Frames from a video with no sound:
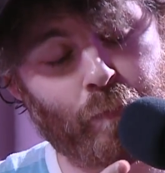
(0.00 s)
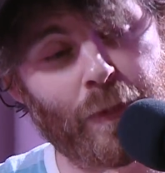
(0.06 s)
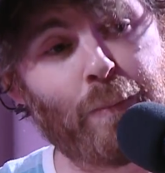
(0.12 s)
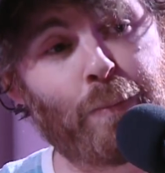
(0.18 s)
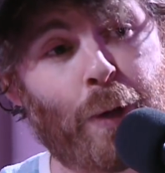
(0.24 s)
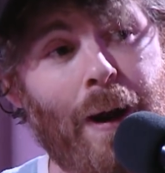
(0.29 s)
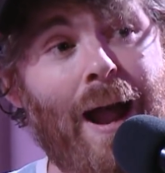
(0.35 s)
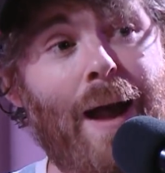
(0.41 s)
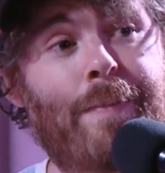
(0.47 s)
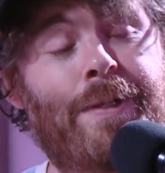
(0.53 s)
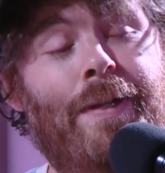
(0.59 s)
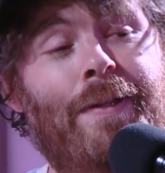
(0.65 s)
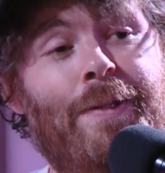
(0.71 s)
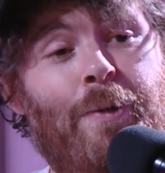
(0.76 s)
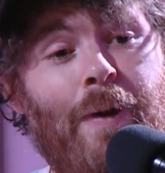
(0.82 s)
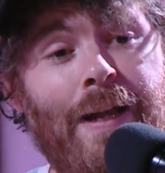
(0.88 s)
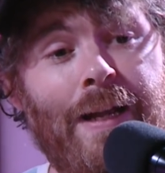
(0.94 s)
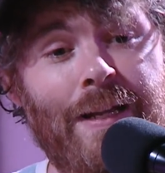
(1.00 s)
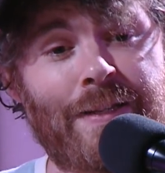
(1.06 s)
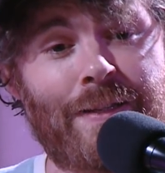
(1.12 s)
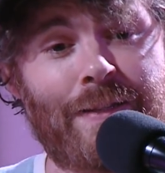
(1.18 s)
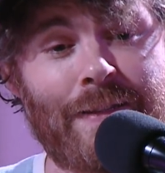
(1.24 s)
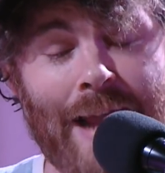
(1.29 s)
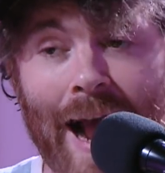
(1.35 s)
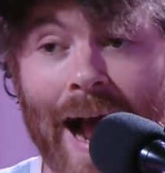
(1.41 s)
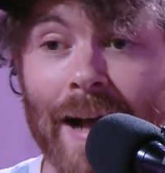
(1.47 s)
perhaps its
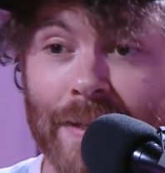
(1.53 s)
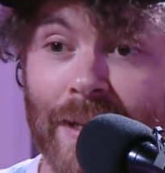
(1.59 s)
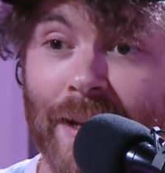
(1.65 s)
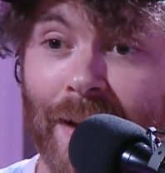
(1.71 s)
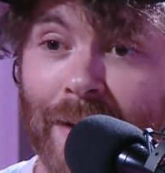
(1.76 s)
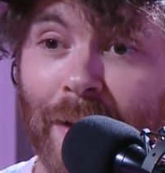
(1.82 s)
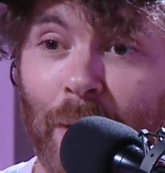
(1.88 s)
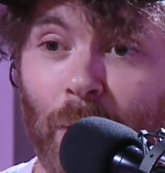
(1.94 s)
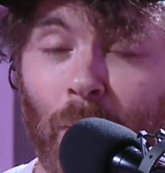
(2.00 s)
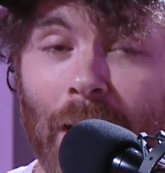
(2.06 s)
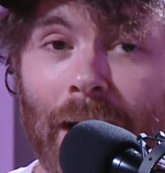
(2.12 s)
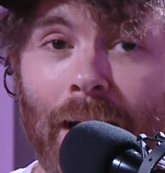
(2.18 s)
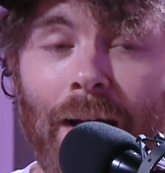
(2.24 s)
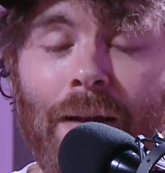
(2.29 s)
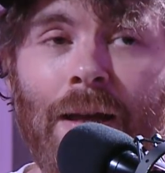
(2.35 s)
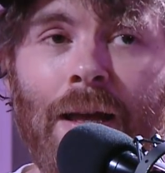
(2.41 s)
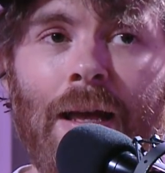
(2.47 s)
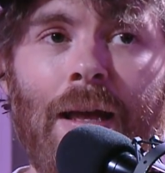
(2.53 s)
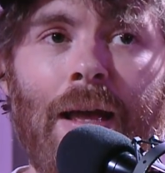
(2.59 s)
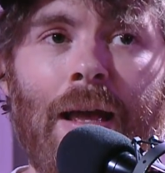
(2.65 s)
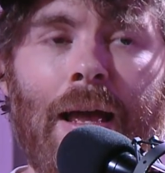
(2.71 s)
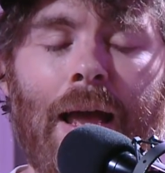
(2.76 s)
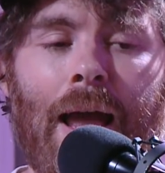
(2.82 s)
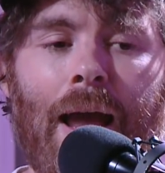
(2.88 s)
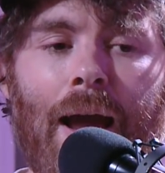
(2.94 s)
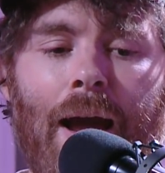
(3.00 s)
greatest asset in a way.
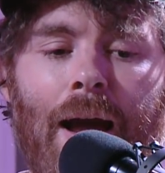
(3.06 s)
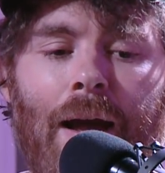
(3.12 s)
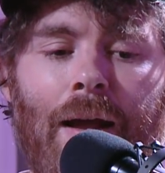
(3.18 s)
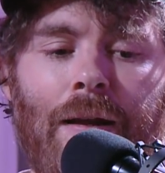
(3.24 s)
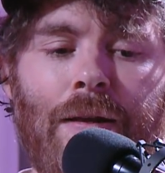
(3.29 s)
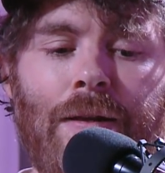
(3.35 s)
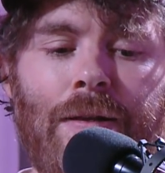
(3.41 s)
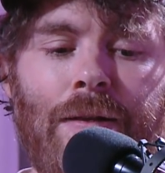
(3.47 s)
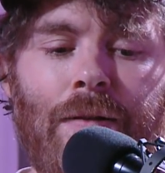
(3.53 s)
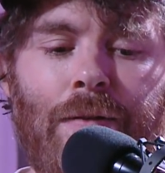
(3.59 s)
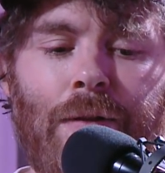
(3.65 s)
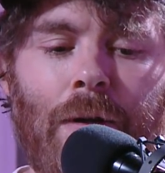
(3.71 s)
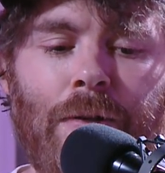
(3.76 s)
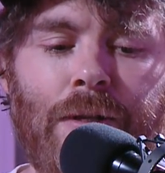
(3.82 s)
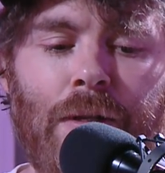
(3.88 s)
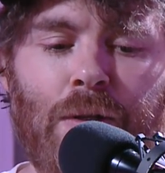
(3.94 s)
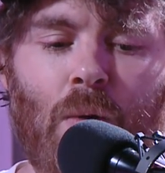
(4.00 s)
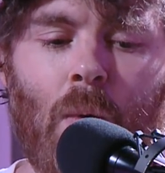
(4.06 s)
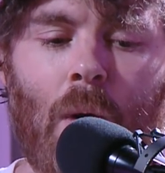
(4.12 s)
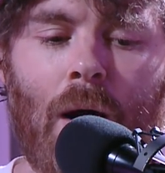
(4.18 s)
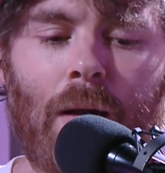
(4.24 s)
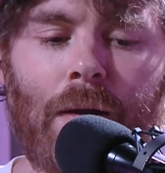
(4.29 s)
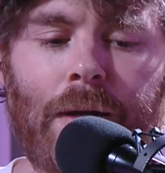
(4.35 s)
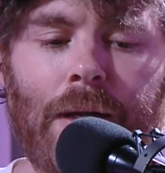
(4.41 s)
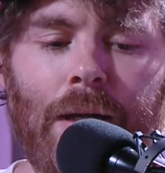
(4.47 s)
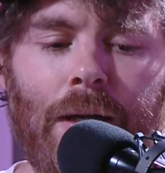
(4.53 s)
And there's this
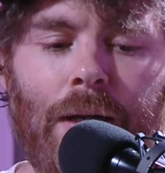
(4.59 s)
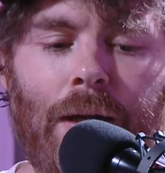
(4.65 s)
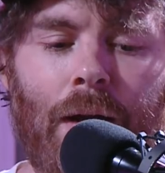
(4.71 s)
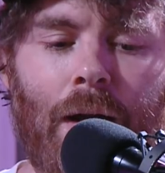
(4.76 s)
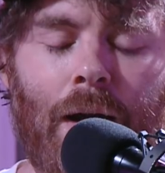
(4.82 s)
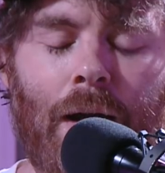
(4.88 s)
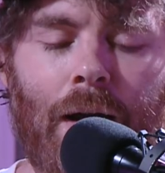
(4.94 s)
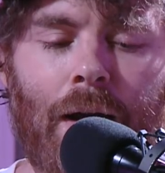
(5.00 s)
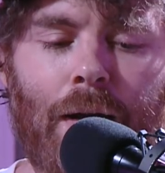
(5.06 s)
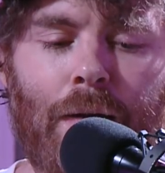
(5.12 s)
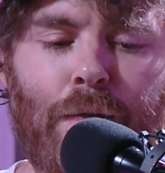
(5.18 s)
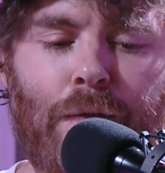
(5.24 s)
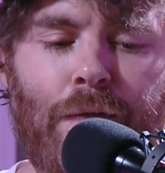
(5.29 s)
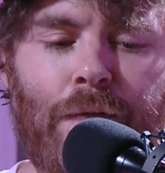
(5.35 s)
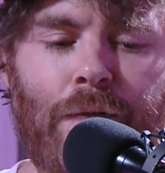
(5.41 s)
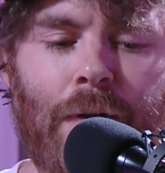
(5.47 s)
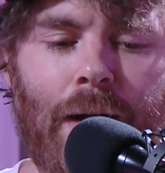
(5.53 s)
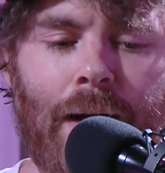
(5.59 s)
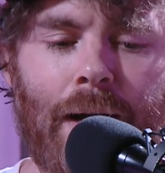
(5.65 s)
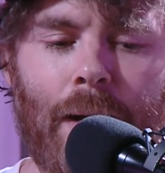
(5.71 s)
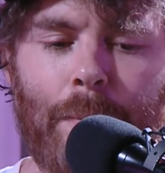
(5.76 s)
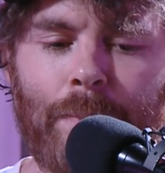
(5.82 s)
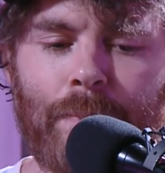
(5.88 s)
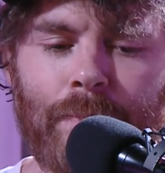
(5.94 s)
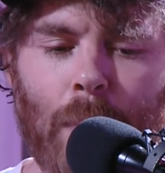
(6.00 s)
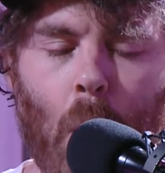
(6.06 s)
quality of
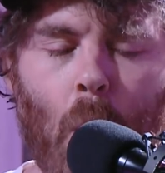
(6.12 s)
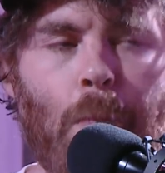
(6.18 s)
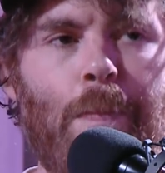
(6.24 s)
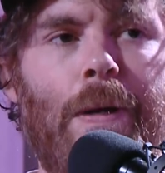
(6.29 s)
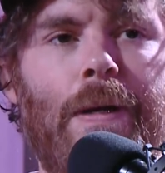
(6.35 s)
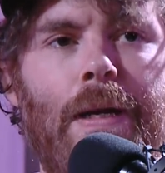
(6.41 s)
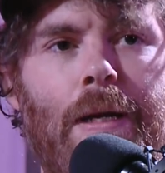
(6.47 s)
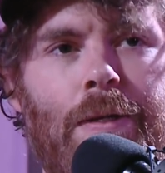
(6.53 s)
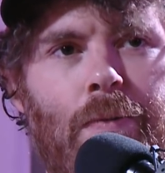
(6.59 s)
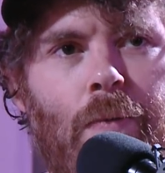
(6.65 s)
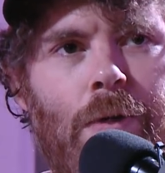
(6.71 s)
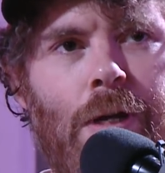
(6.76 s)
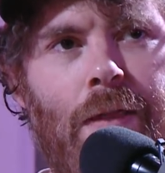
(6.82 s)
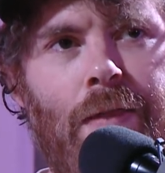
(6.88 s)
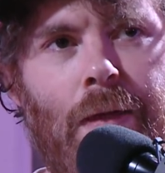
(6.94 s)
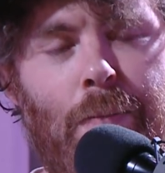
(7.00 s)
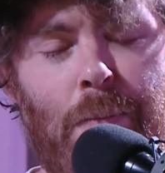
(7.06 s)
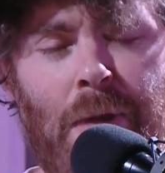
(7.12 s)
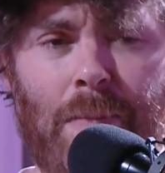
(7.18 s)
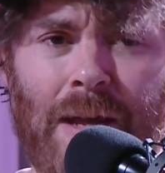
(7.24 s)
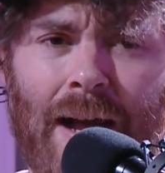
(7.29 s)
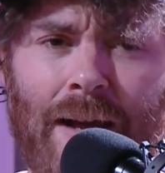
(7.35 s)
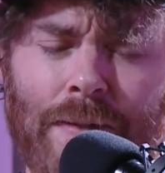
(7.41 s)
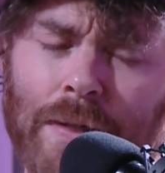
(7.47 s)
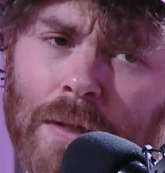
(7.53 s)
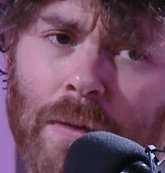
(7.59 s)
openness, which I think maybe
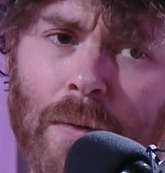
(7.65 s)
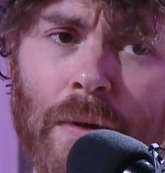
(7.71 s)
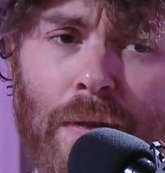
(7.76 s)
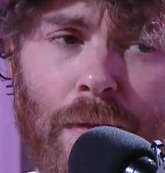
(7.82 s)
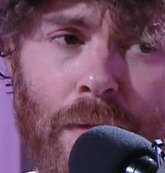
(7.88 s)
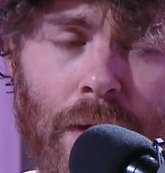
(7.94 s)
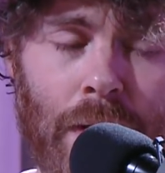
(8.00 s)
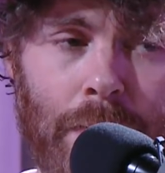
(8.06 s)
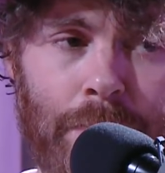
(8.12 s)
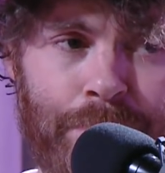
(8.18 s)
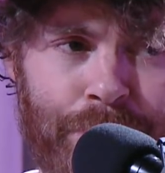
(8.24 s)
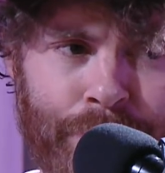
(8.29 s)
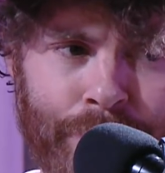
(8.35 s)
has to do with the